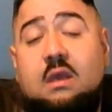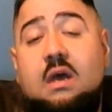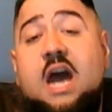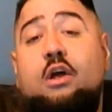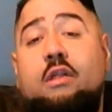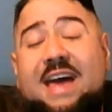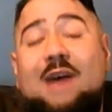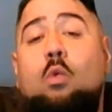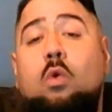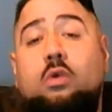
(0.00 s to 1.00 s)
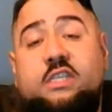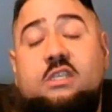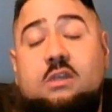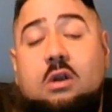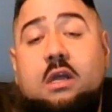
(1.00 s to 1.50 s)
I know that war just
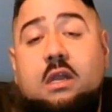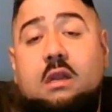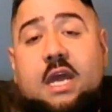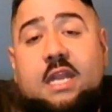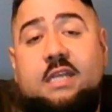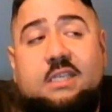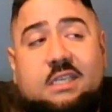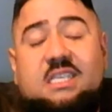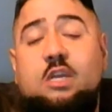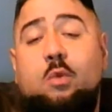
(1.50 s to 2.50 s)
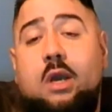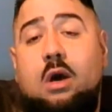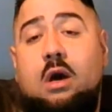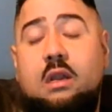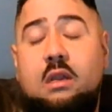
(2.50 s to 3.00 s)
started, and it's continuing
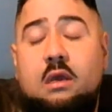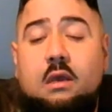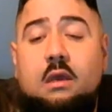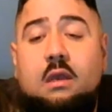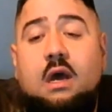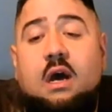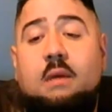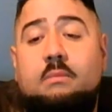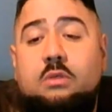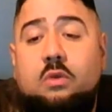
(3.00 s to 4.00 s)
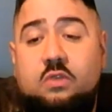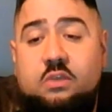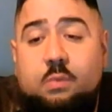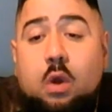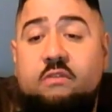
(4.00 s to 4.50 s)
on. Don't
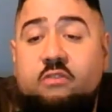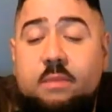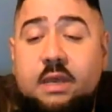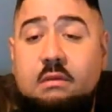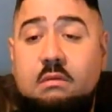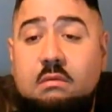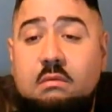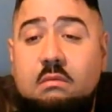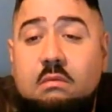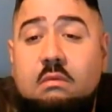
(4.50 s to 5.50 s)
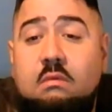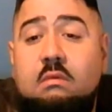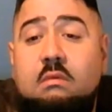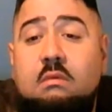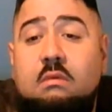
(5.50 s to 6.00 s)
spoil it for me.
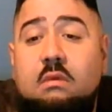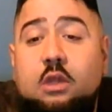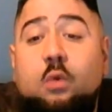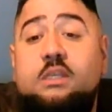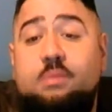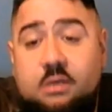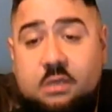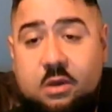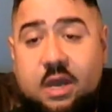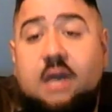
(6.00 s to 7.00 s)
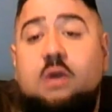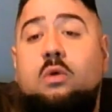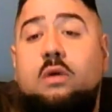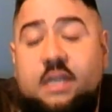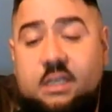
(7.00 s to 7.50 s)
The Whispers. Okay,
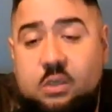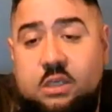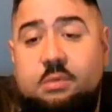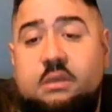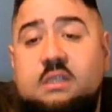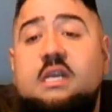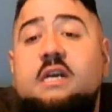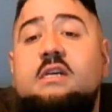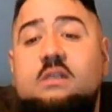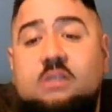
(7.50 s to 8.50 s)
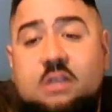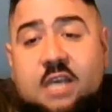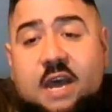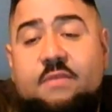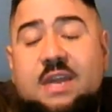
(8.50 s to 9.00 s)
cool. It is the Whispers. So
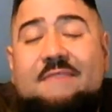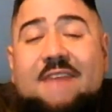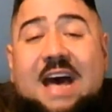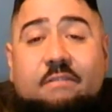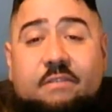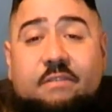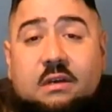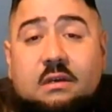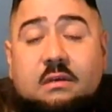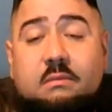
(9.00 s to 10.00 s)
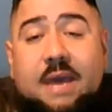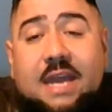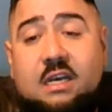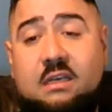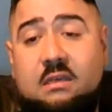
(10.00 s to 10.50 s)
yeah, you have Alpha,
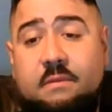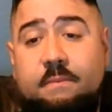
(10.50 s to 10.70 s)
Beta.